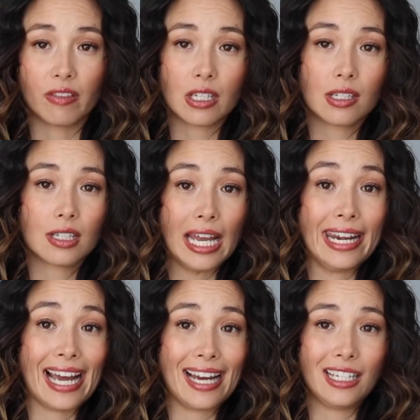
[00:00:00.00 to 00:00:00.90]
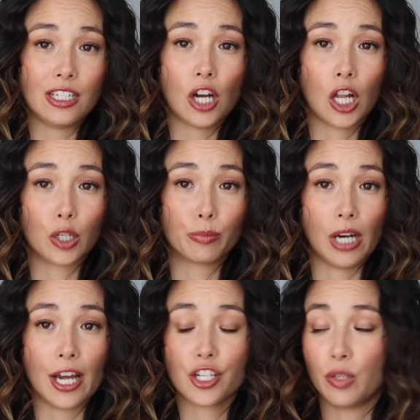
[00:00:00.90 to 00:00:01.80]
This is a $90
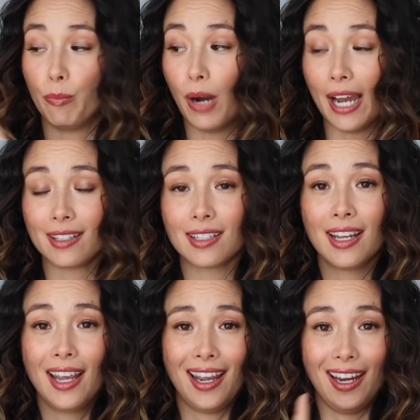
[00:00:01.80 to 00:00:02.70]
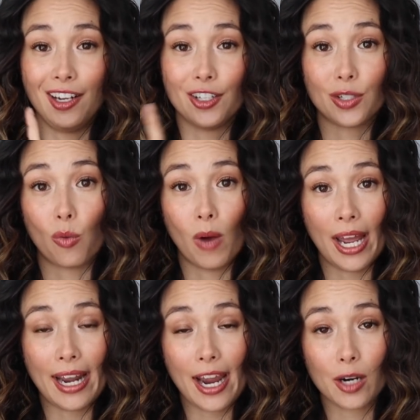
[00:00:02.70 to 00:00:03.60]
brush, but it is a
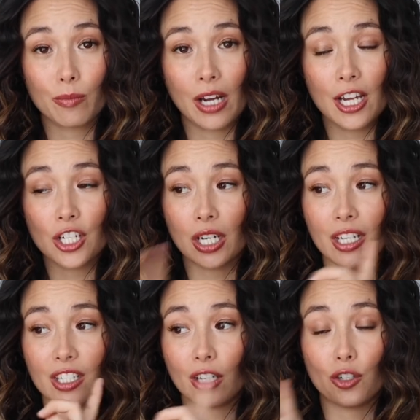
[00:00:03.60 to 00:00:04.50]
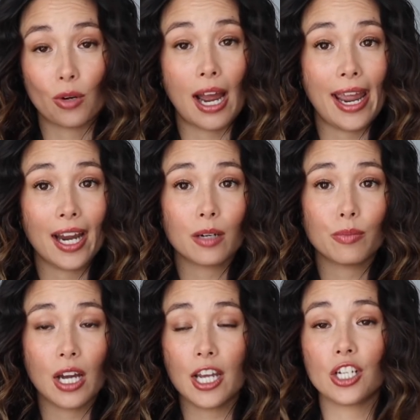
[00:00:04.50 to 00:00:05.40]
wet hair brush. It is a dry hair
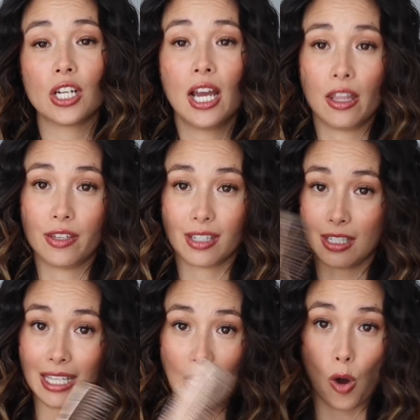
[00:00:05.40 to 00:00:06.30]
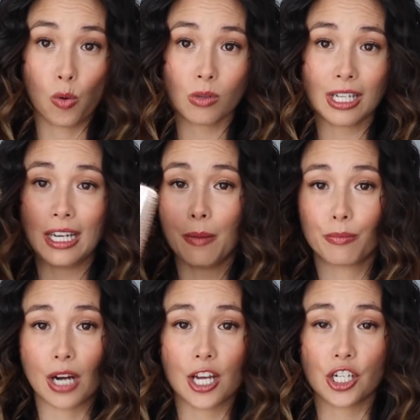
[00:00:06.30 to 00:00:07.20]
brush. This is the only
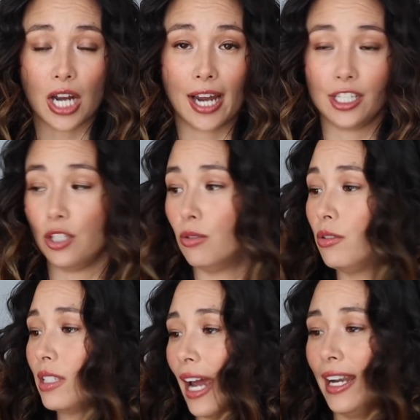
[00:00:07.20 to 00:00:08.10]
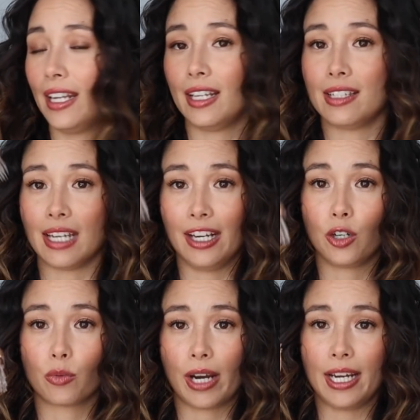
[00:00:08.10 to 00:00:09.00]
brush I use, and it is in
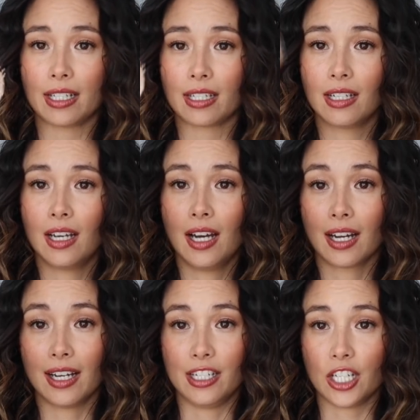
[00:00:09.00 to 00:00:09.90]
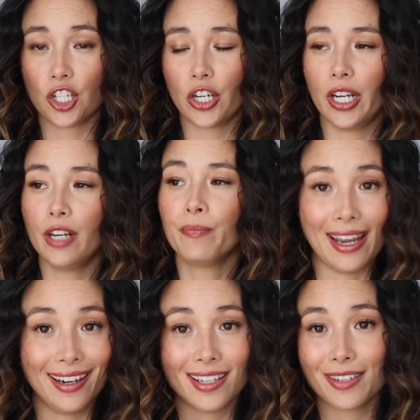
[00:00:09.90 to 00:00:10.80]
great condition.
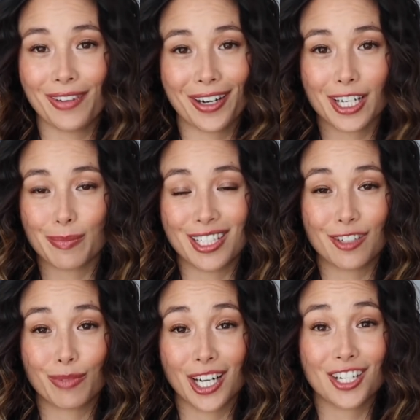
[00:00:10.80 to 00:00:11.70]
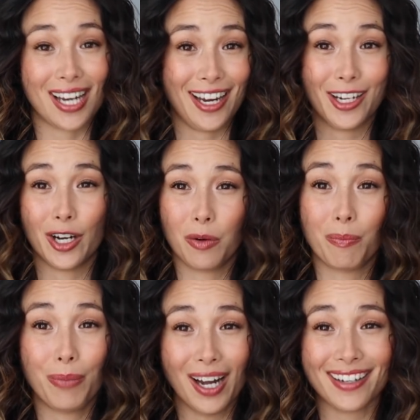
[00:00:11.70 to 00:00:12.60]
It is a very expensive brush, I
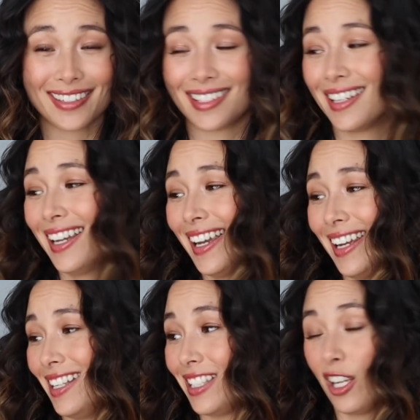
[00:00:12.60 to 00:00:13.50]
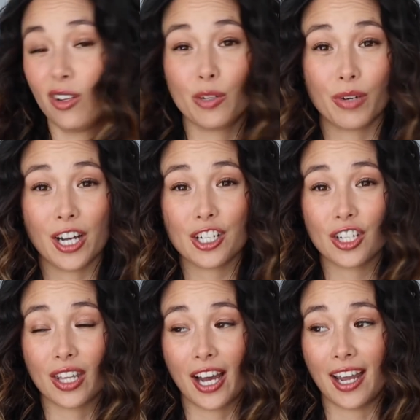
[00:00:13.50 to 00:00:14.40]
know, but it's the only
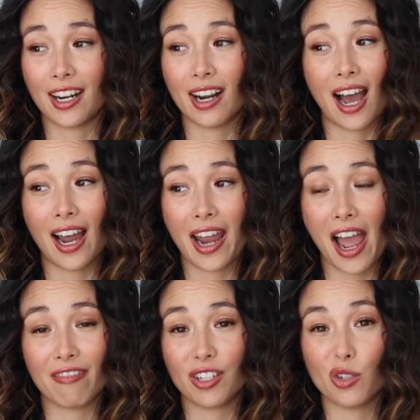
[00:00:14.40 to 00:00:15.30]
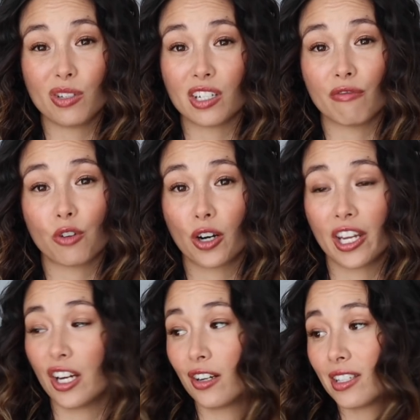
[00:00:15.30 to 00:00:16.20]
brush that I have used in 4
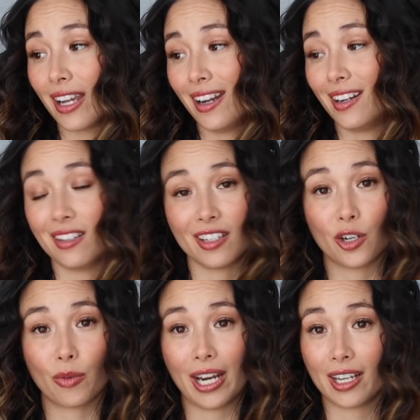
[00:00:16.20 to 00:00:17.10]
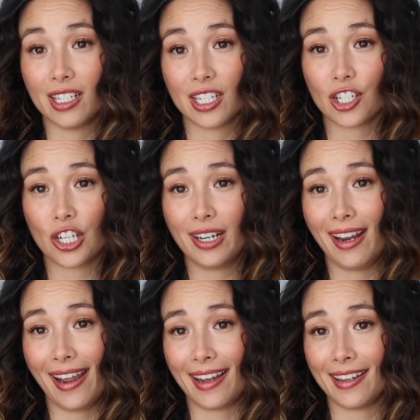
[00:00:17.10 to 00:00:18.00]
years, and it is in great condition,
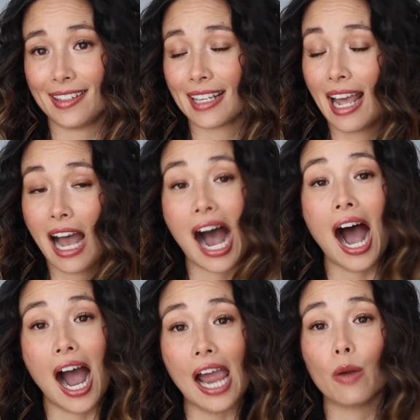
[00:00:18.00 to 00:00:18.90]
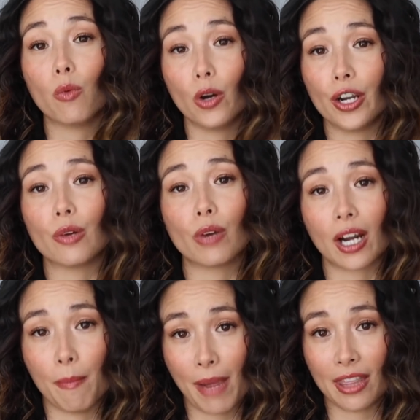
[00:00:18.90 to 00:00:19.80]
and I would
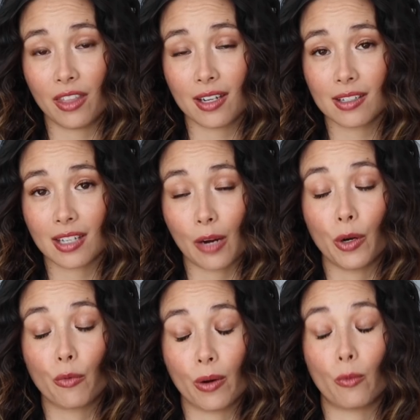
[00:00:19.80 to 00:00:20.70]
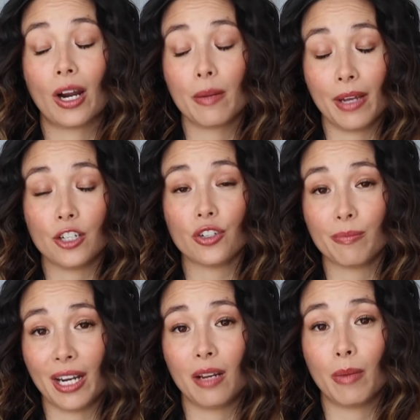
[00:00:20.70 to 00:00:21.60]
recommend this. I would recommend you
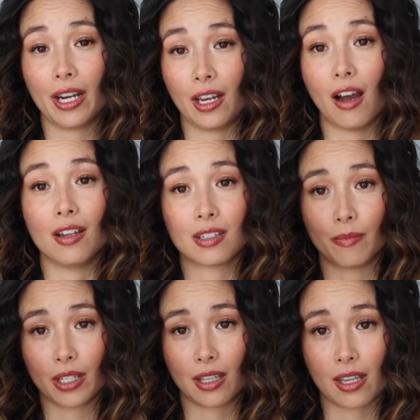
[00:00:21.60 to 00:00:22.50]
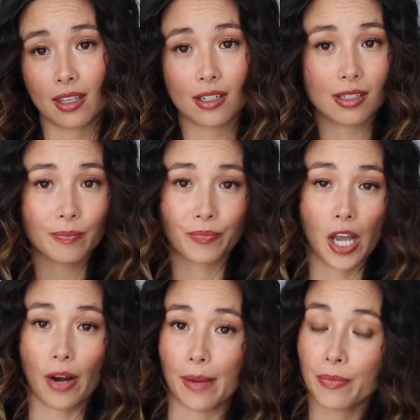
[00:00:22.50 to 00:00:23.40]
spending money on something like this.
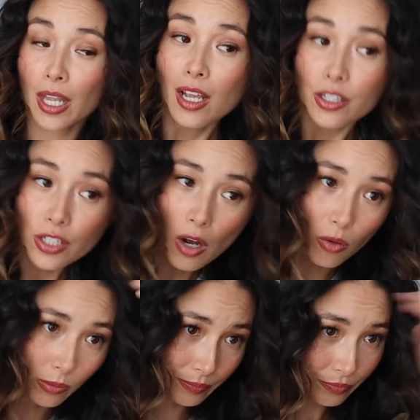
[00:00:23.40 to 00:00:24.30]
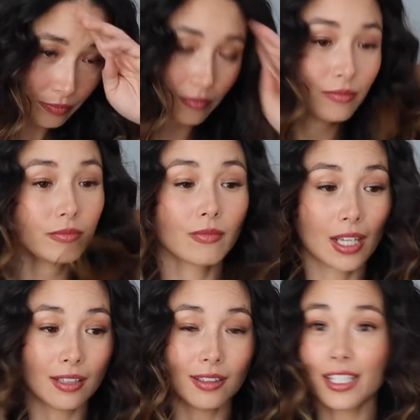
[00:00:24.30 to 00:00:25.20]
Okay, so
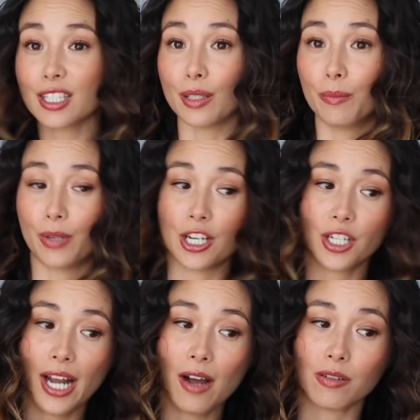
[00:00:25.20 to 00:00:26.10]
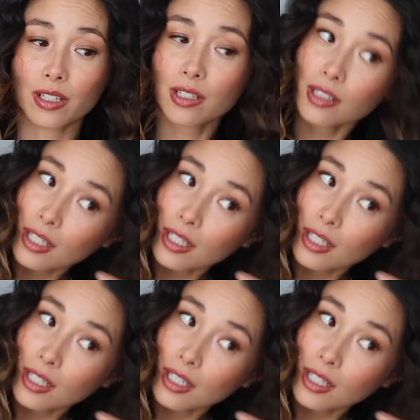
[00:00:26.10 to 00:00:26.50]
let's brush it out.